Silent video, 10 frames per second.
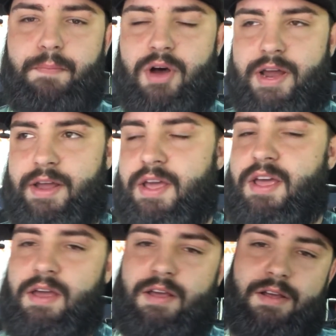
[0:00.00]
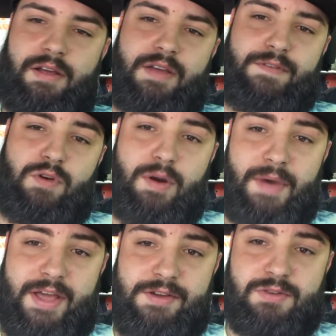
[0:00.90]
But if you want to
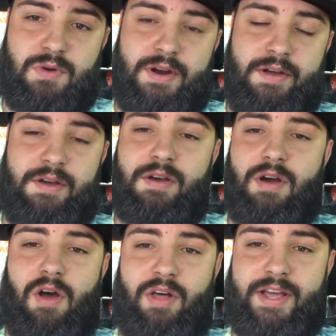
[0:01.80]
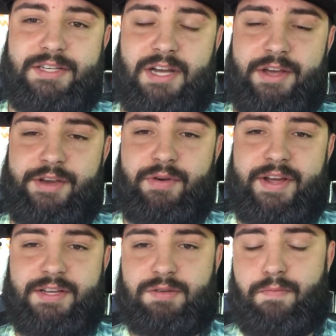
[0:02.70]
buy a used one, all I can tell you
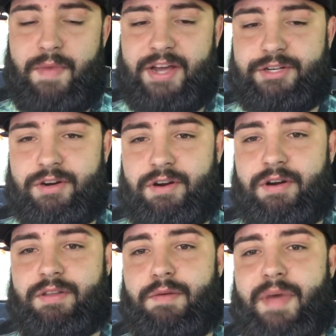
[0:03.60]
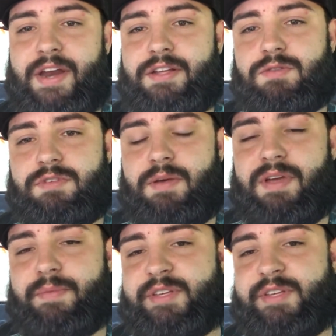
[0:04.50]
is make sure the maintenance was upkept.